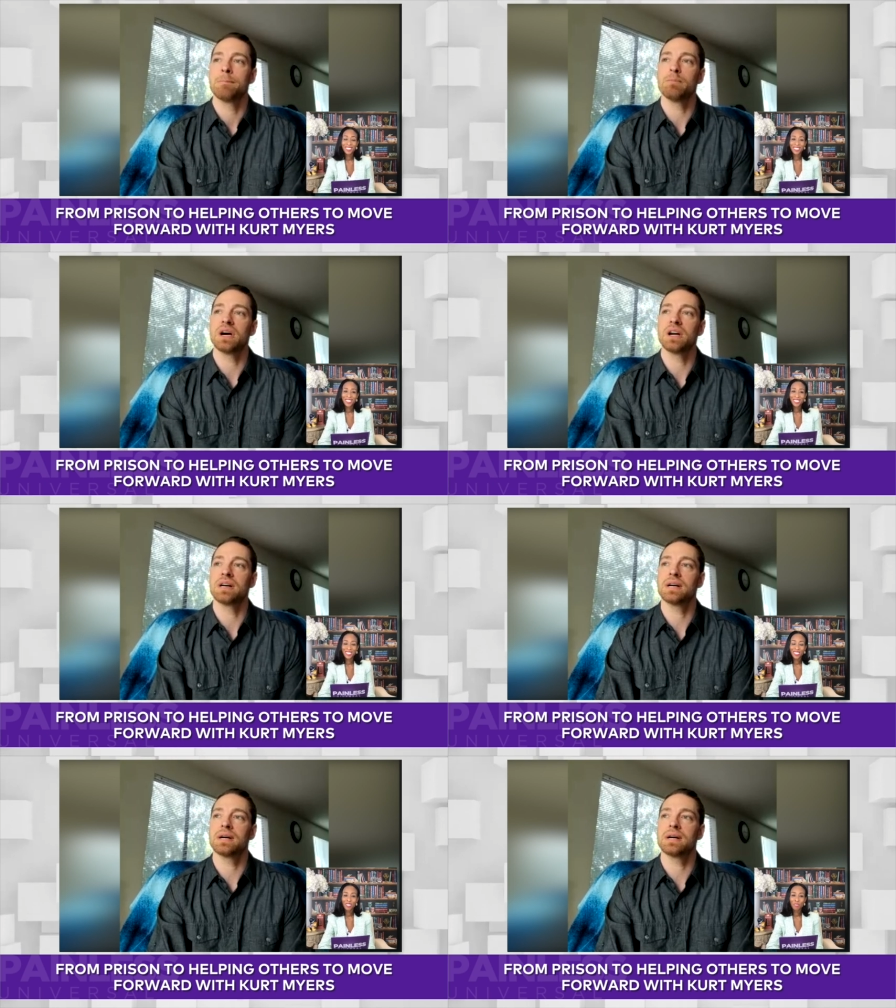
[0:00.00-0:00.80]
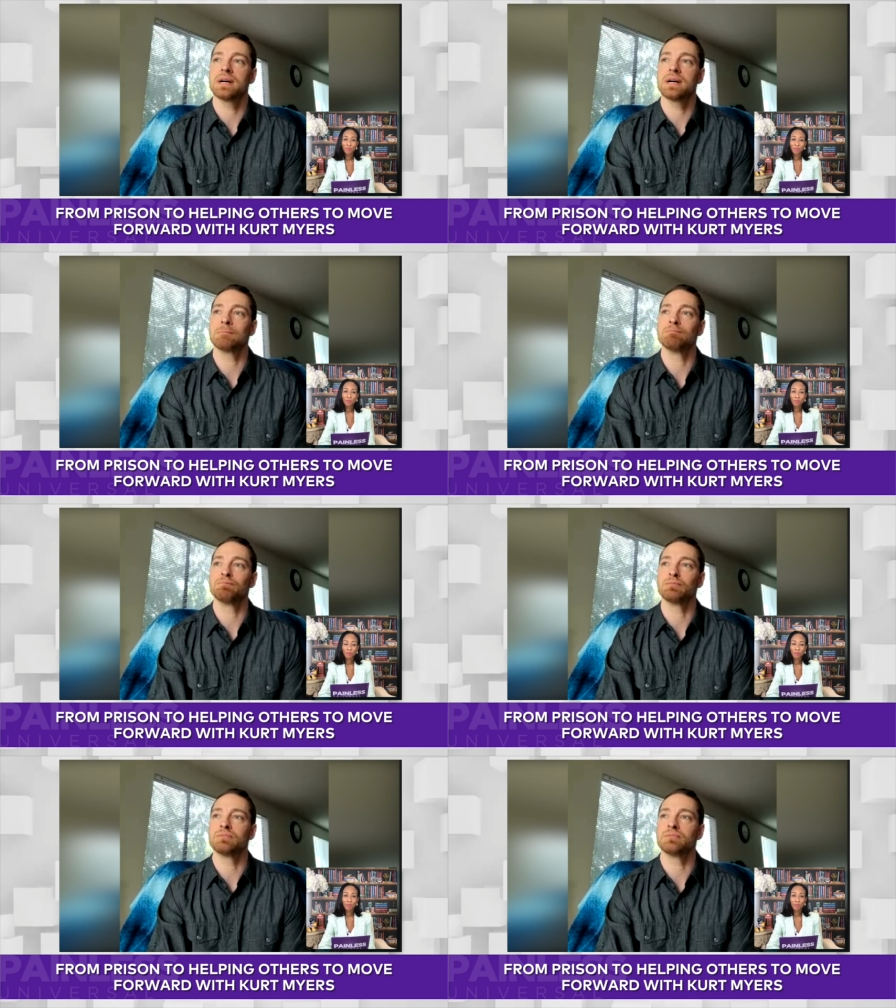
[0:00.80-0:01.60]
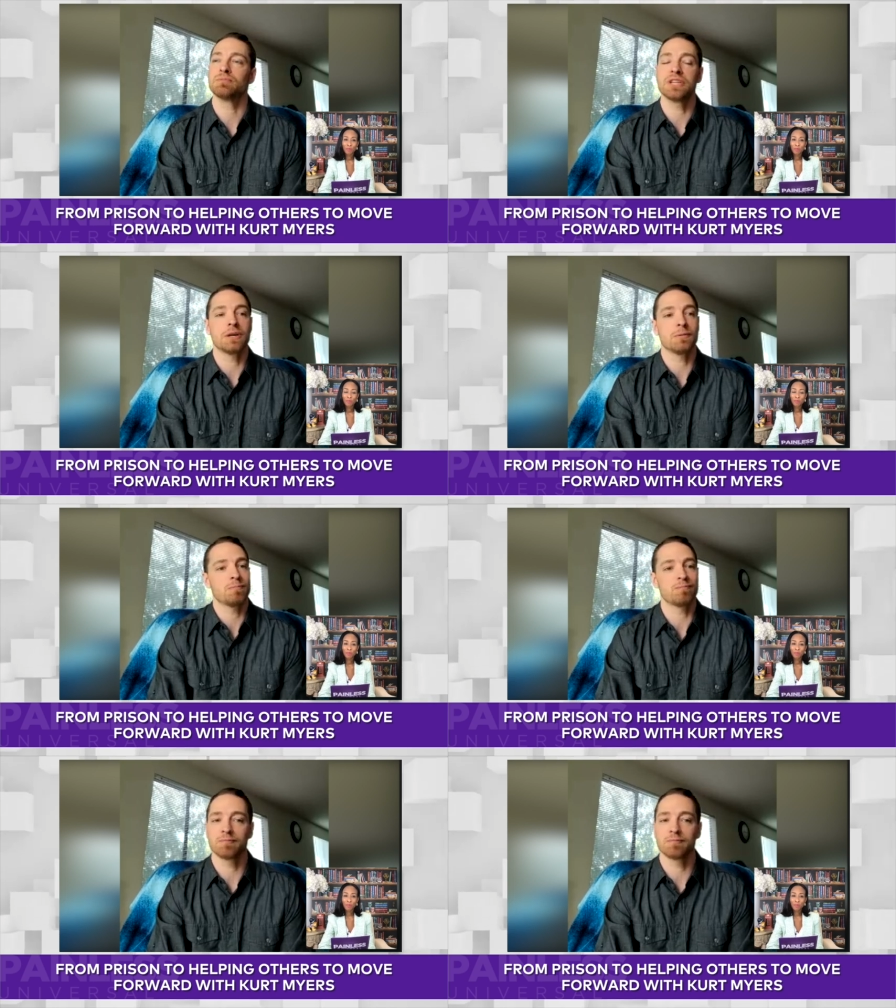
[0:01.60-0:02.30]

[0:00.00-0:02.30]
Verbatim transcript: But um, you know,